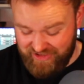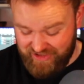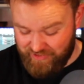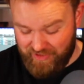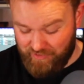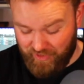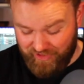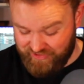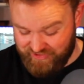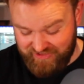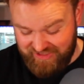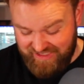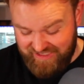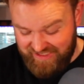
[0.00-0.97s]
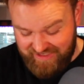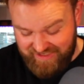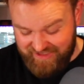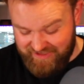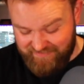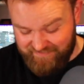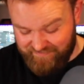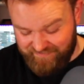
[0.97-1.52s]
who it was
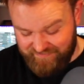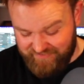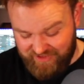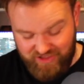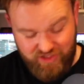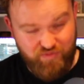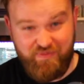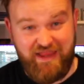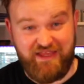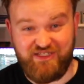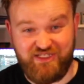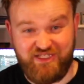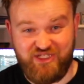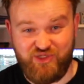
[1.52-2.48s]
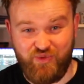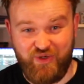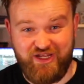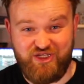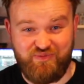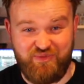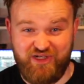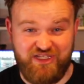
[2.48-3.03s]
who makes this
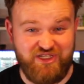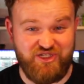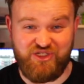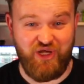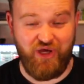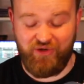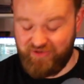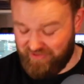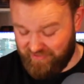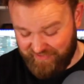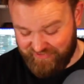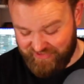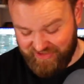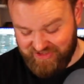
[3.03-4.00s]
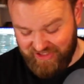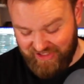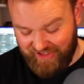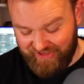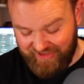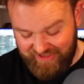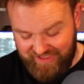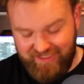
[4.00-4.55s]
switch, but it's stock with the
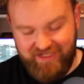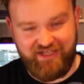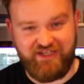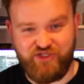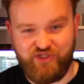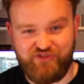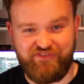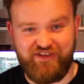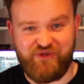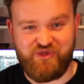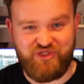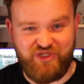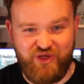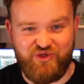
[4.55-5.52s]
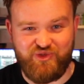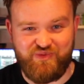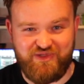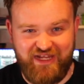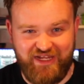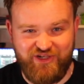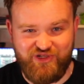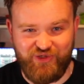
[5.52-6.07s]
guitar, and it just feels so
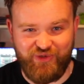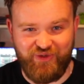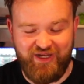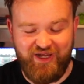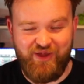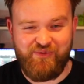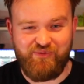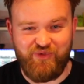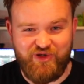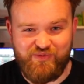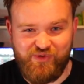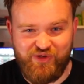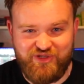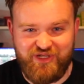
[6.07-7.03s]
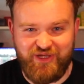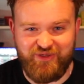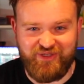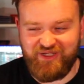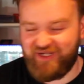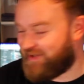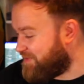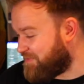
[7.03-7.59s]
substantial. Much more so
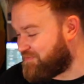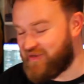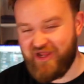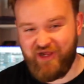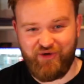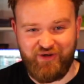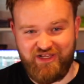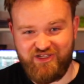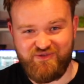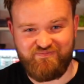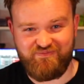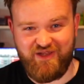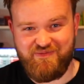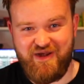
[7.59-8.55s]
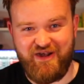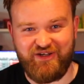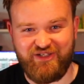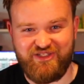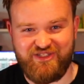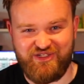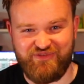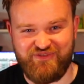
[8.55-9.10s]
than like my PRS
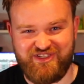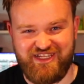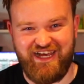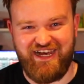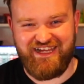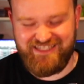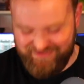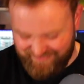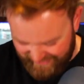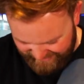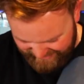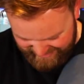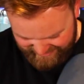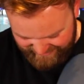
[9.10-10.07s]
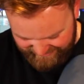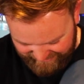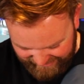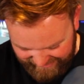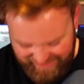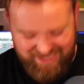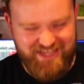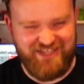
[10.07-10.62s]
American Silver Sky, to be honest with you.
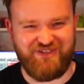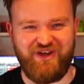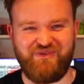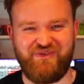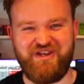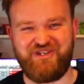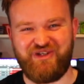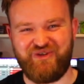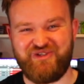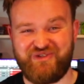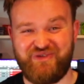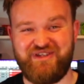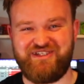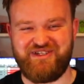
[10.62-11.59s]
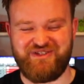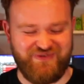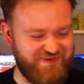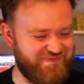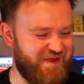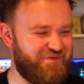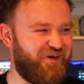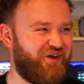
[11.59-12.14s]
So I wish all switches were a
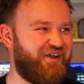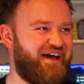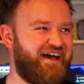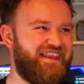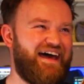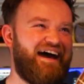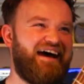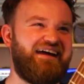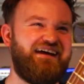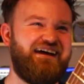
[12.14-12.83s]
bit more like that.